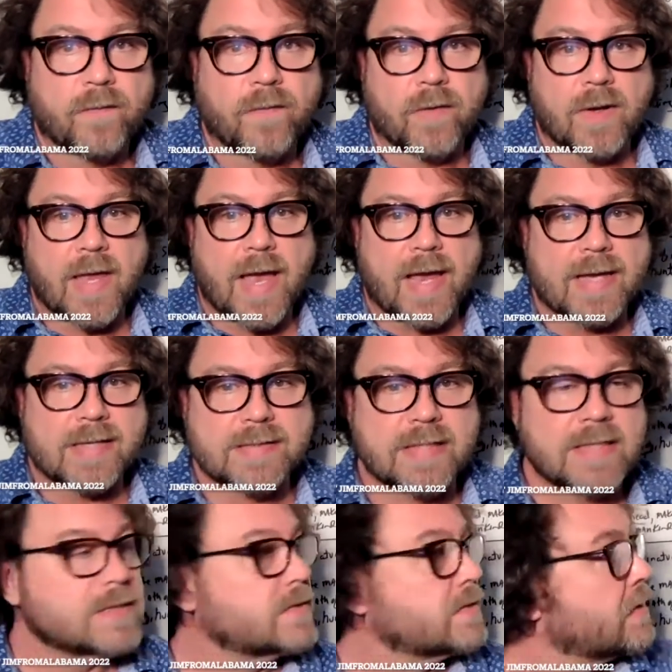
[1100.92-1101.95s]
last.
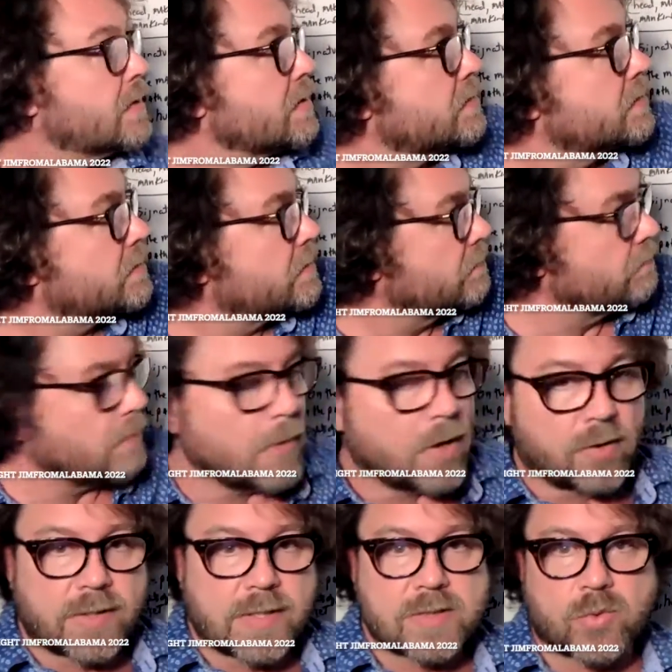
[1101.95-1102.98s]
These
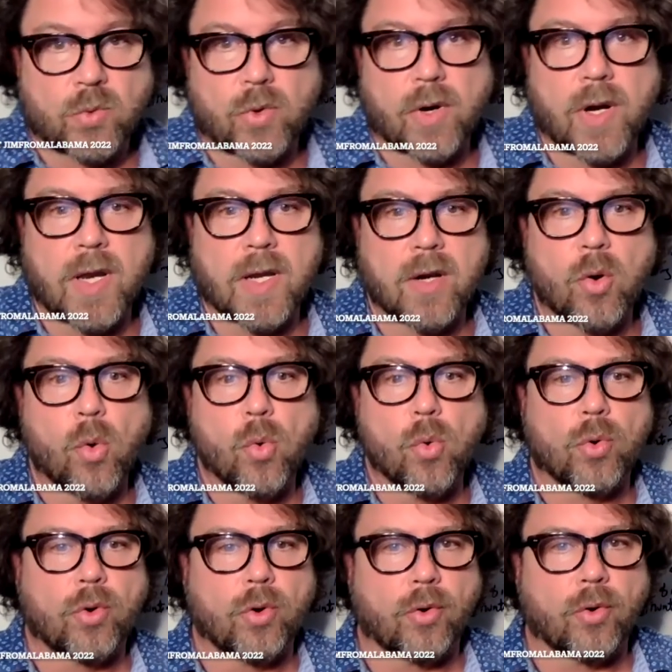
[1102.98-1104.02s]
all these weren't in
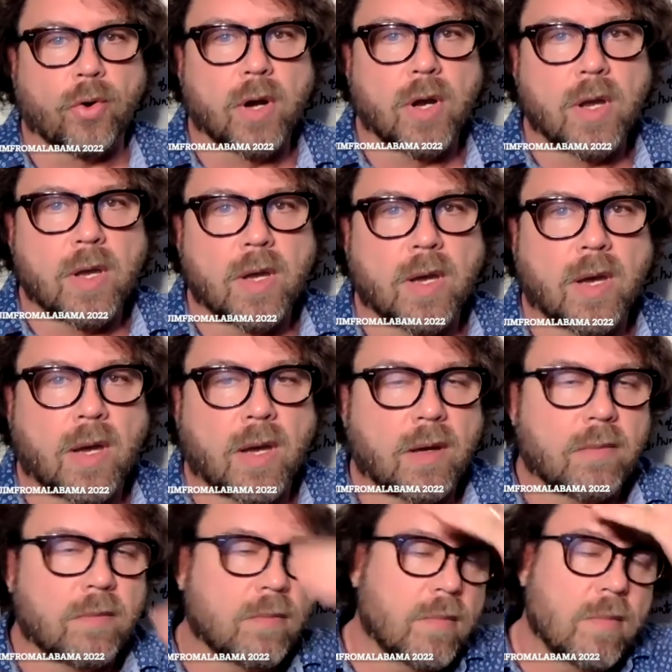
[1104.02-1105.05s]
order.
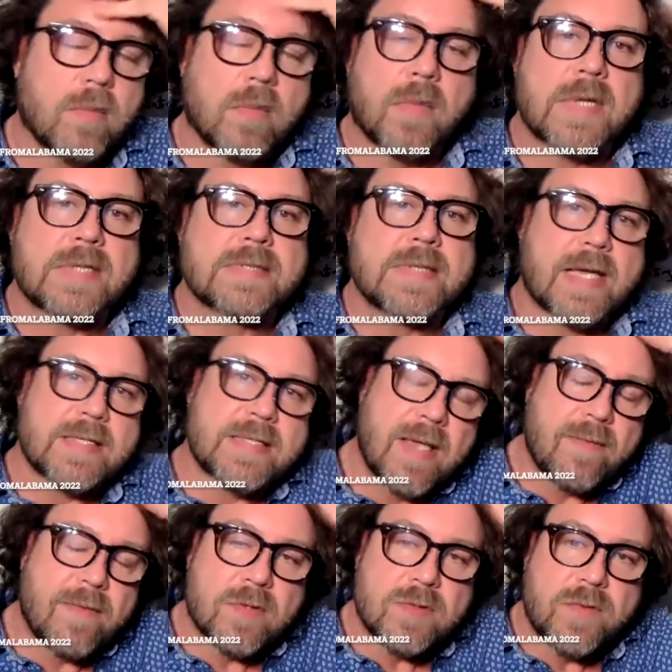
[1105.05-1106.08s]
Like I say, I
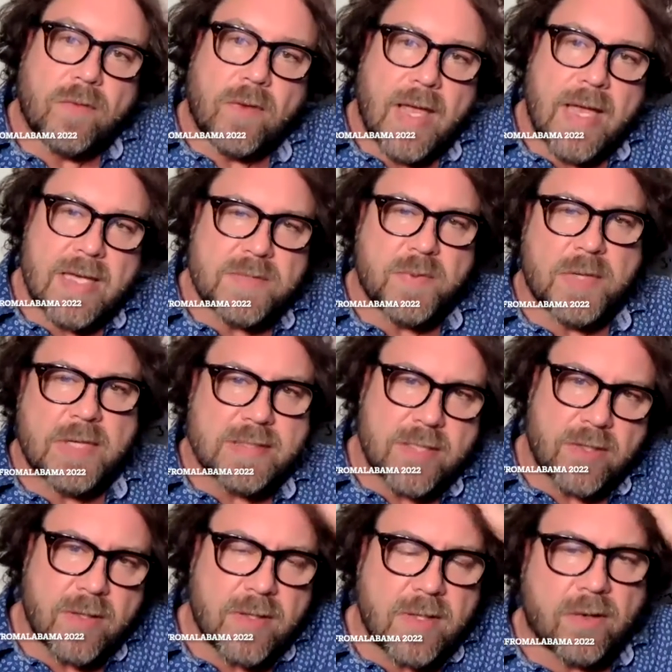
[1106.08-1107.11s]
saved those for last because
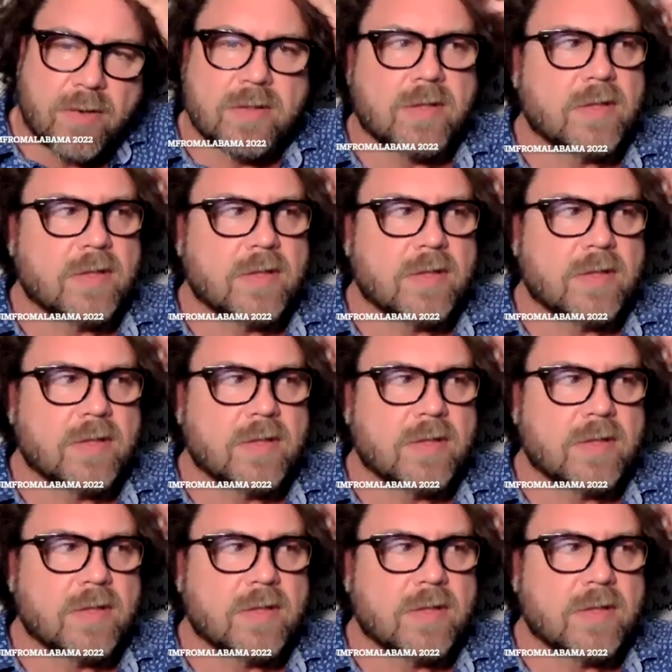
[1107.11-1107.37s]
they're